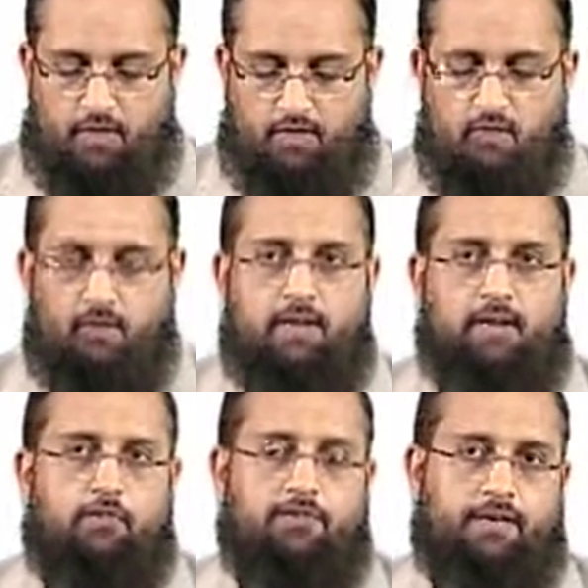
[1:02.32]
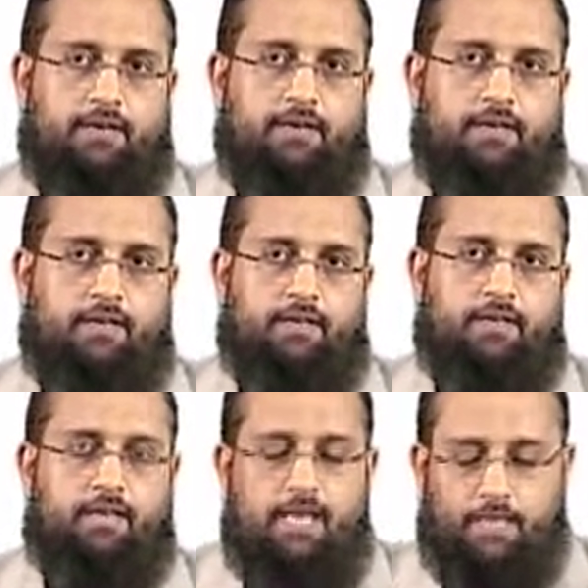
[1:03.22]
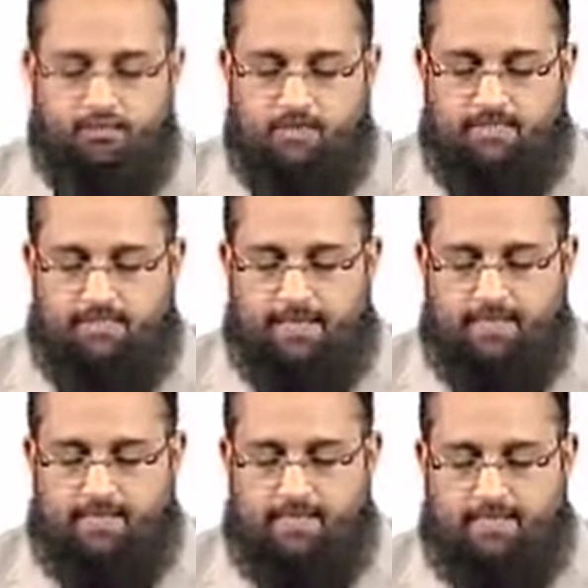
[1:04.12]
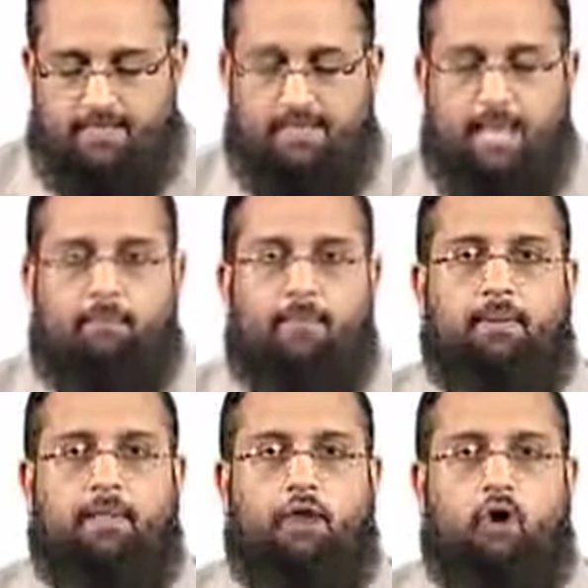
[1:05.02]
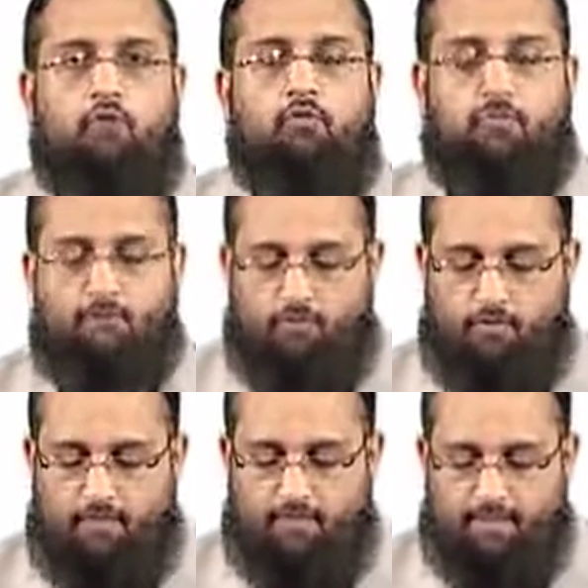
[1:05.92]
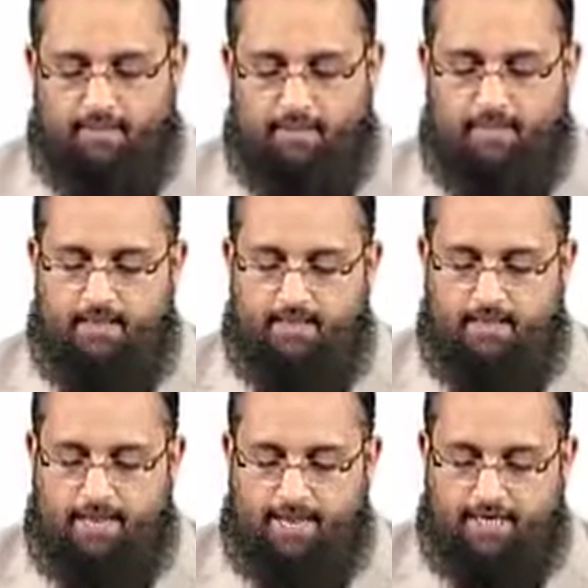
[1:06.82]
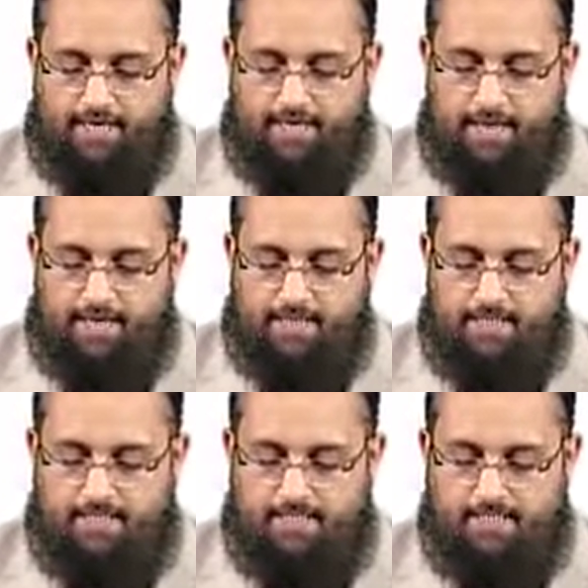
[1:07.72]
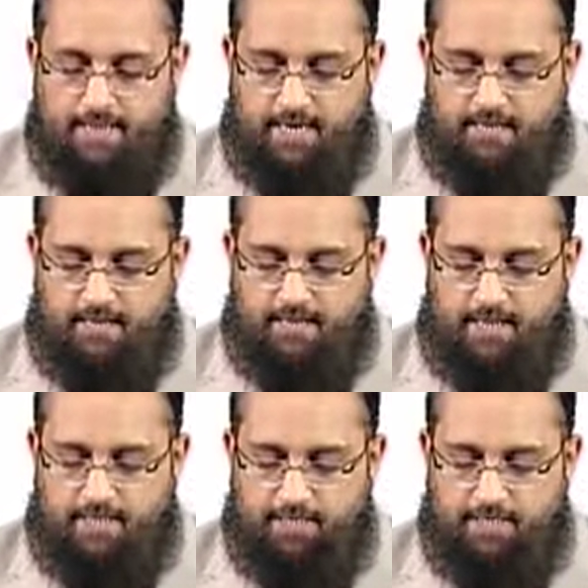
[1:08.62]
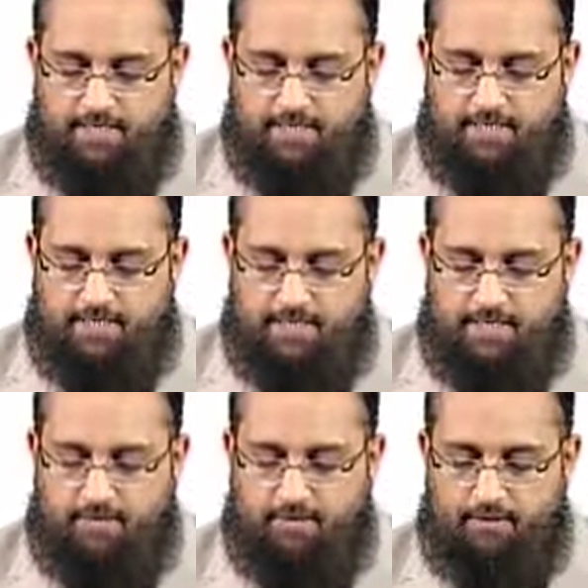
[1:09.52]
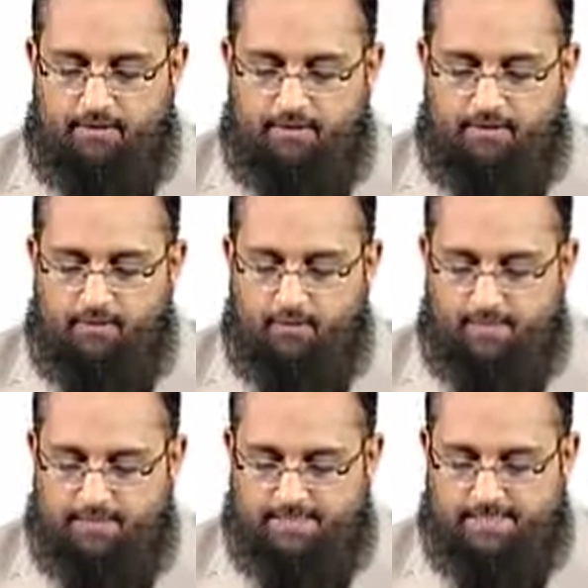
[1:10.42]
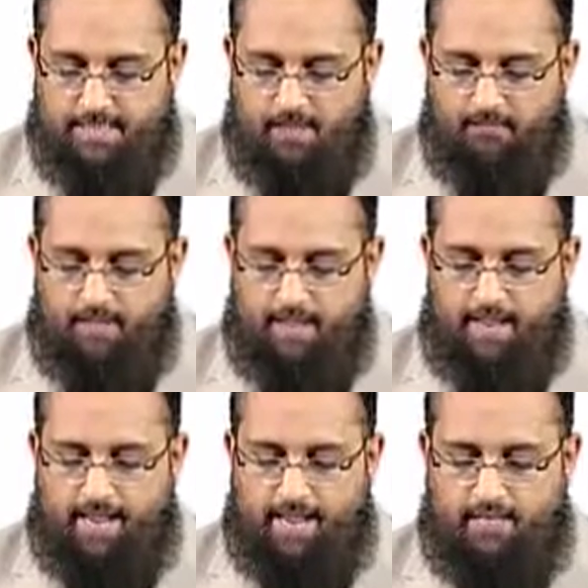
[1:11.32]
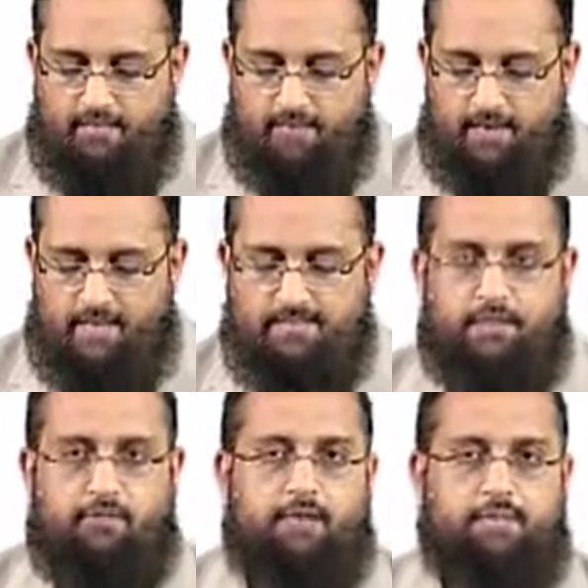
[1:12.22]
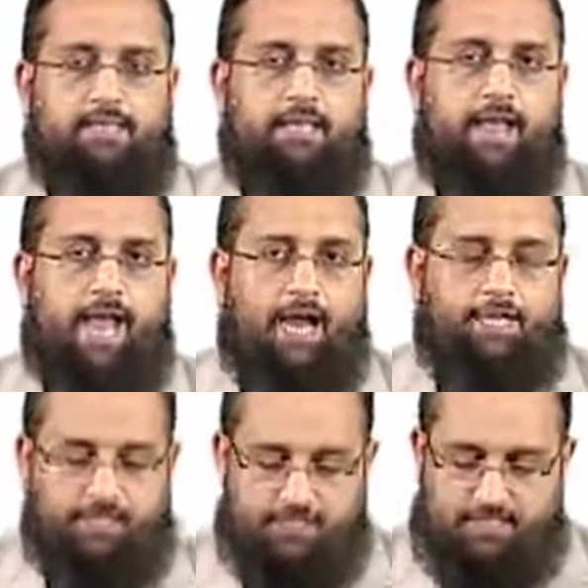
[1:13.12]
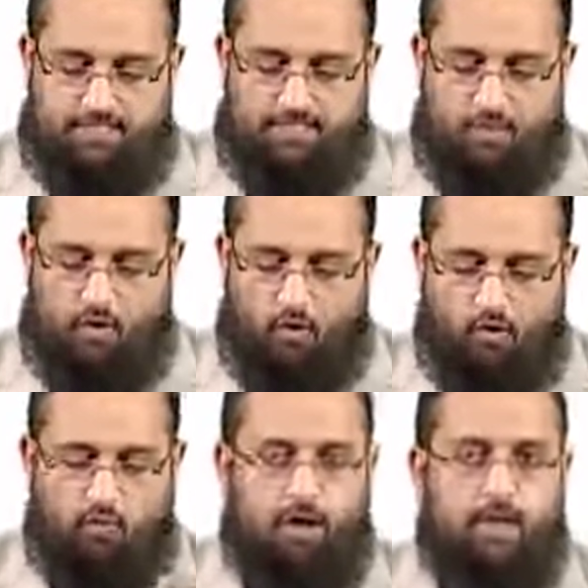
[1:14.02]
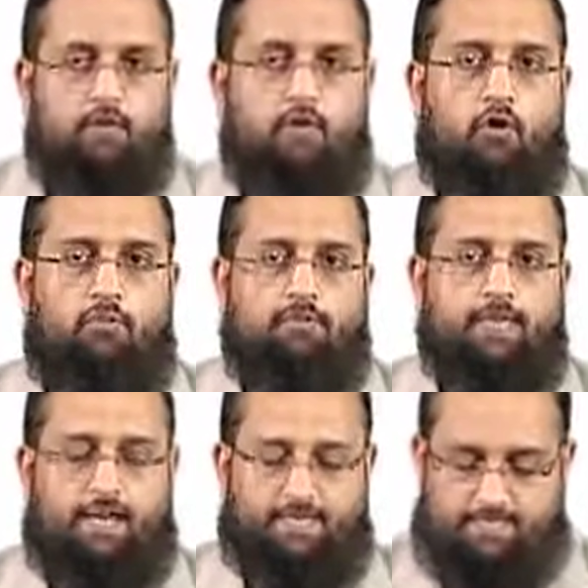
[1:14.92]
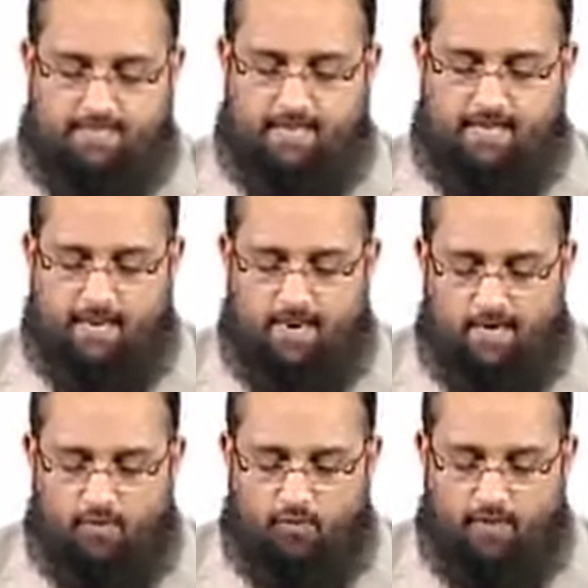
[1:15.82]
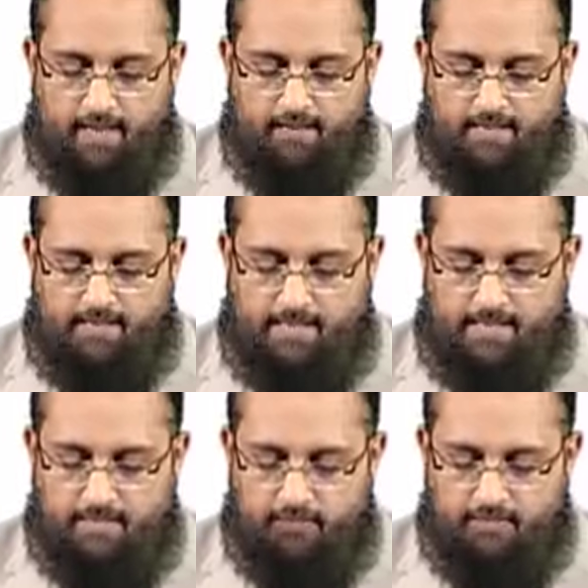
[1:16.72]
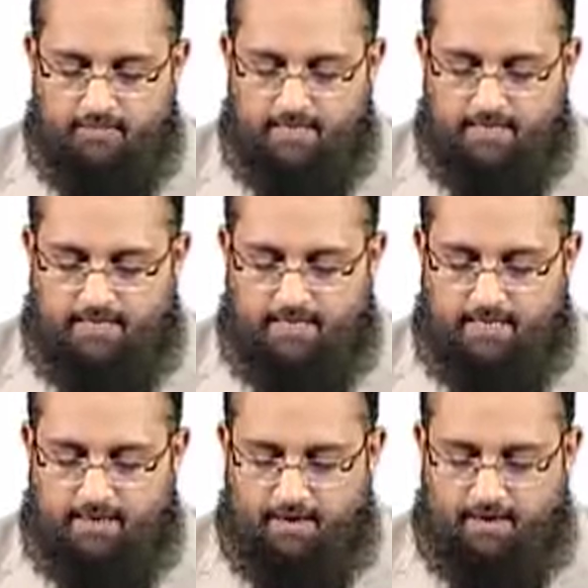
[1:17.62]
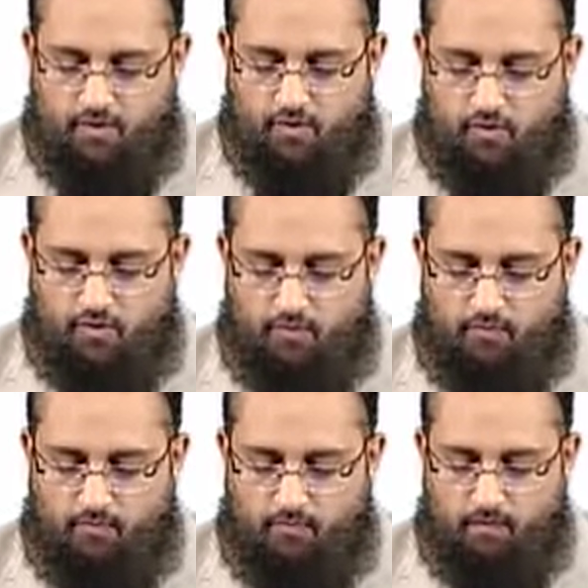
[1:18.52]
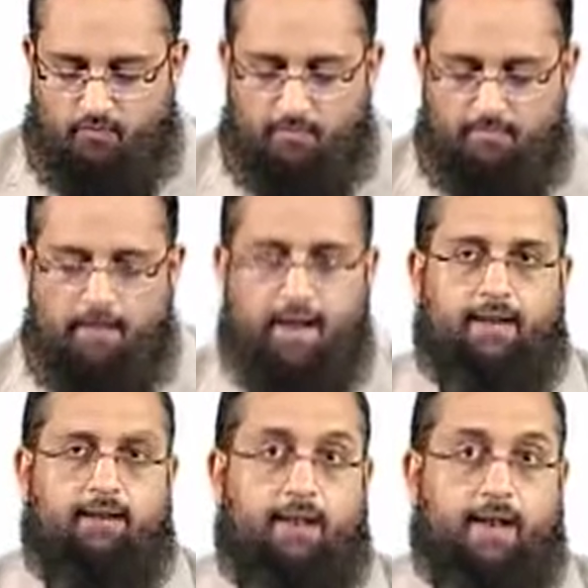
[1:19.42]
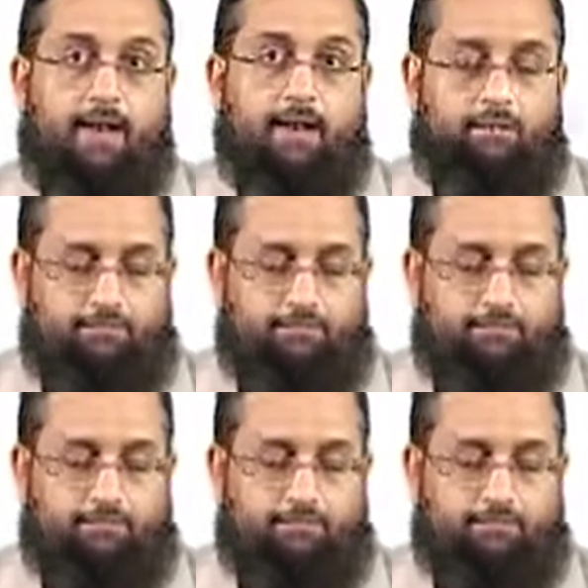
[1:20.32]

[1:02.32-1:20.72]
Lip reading: So what are objects? Each object is capable of performing the actions that are immediately related to itself as well as requesting actions of other objects, and together these objects interact to solve the problem at hand.